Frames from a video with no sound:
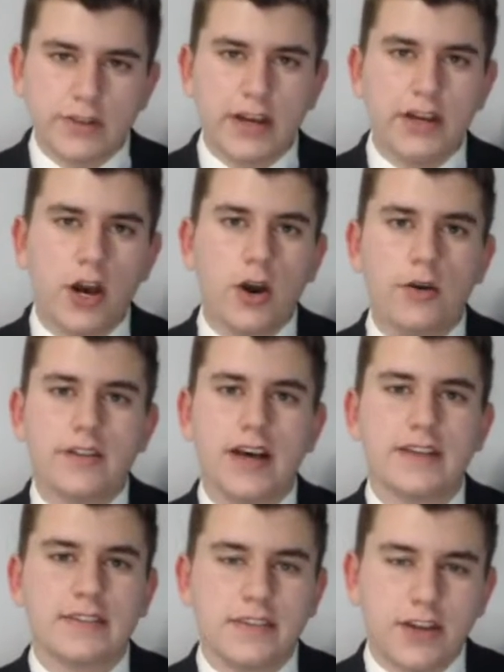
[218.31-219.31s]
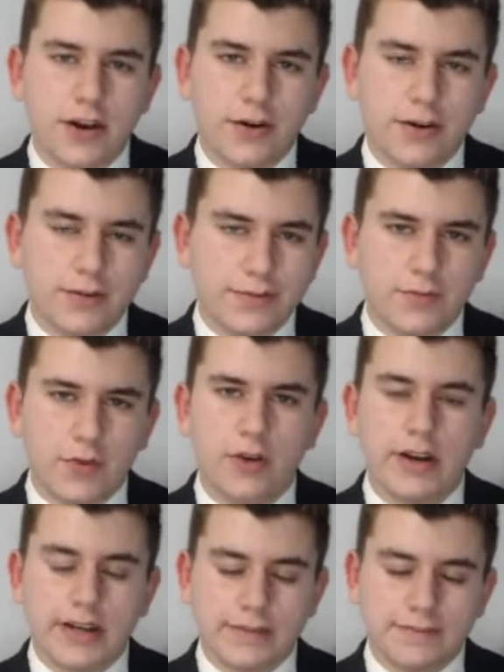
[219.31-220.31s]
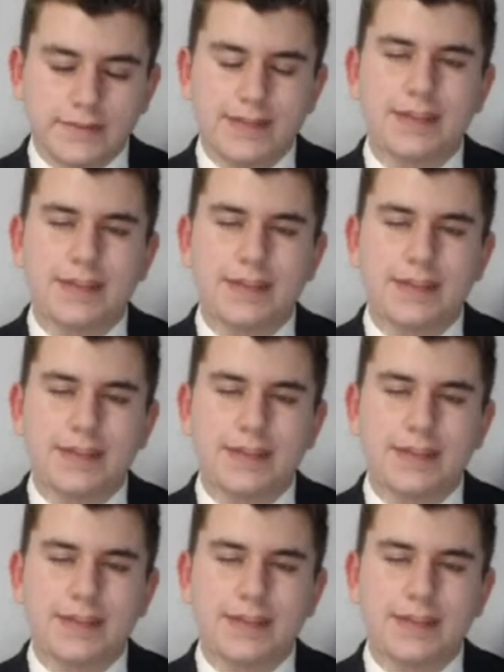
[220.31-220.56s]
I know that's a really